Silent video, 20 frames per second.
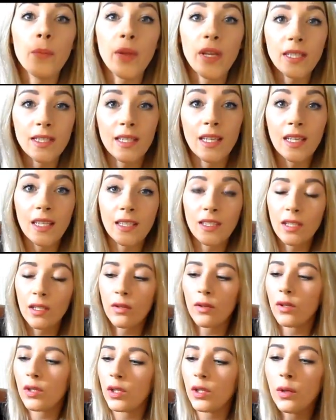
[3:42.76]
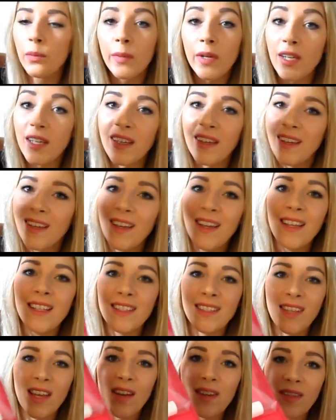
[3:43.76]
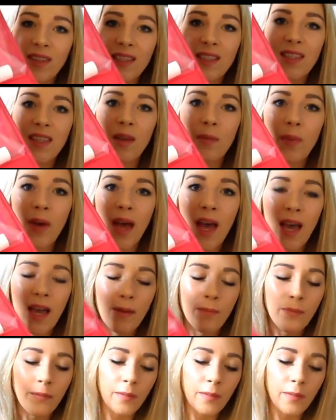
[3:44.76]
basically to look human. So these are the bare